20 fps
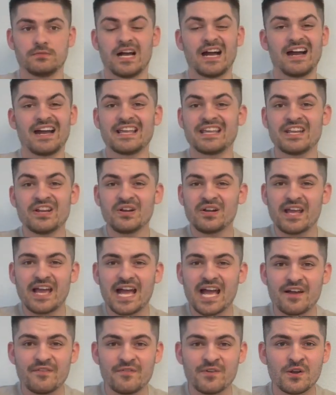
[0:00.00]
A year and a
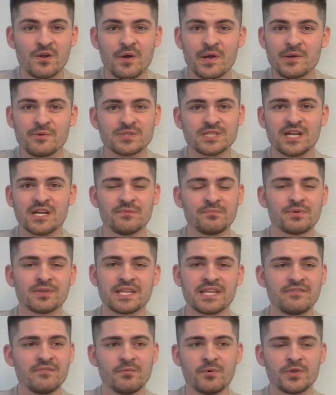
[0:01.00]
half ago, it was
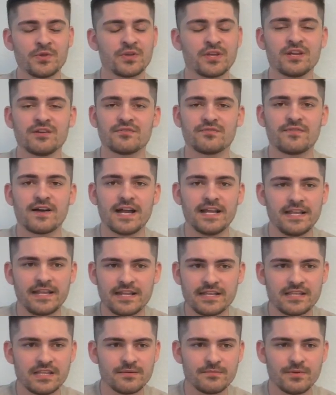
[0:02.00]
unbelievable. You couldn't find
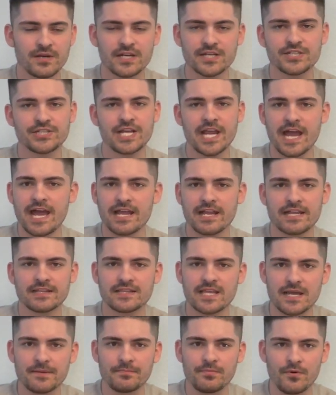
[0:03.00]
anything but a shack at
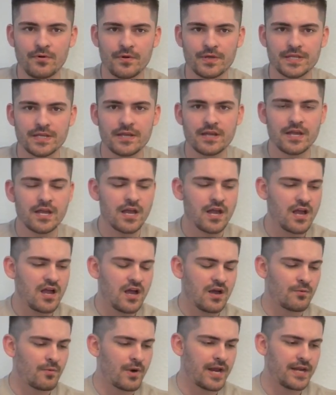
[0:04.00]
that point.
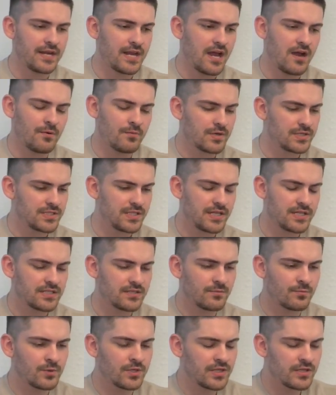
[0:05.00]
Right now, we're seeing
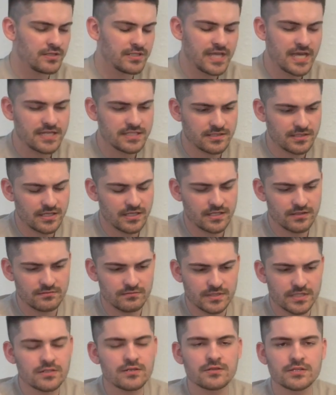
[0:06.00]
some really, yes, they're
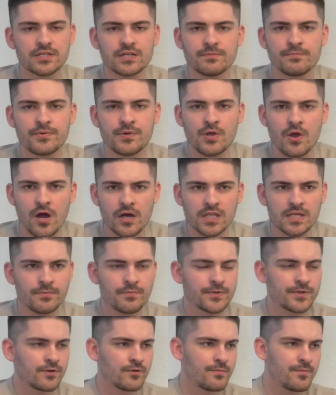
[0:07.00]
in Puyallup,
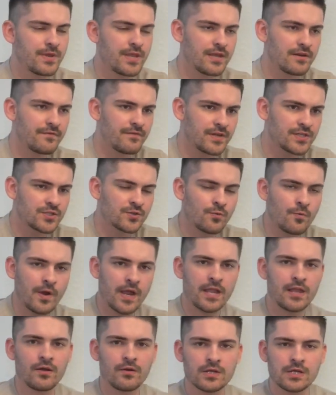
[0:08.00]
or they'll be in Federal
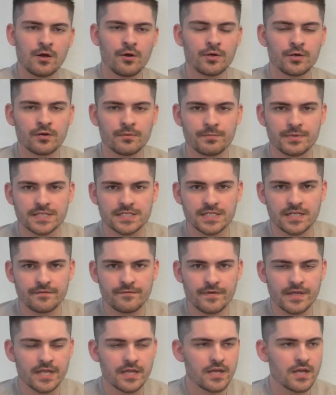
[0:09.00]
Way, Algona, or
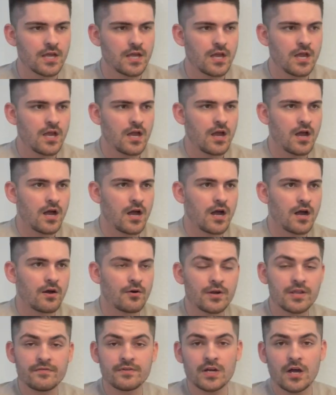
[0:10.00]
Pacific, or
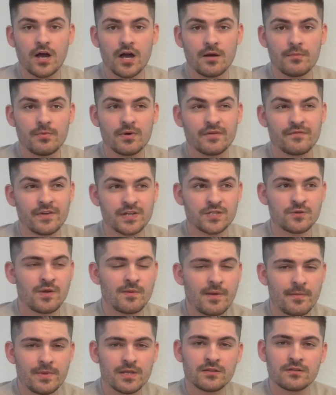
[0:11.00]
even Auburn. Federal Way
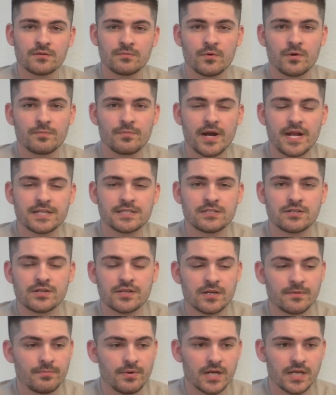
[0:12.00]
might be a little more pricier
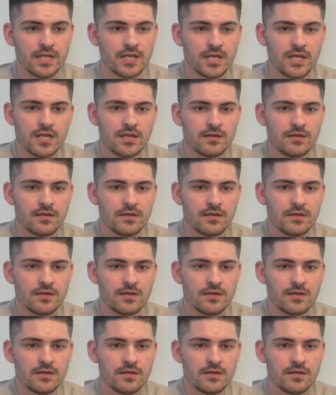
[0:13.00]
there, but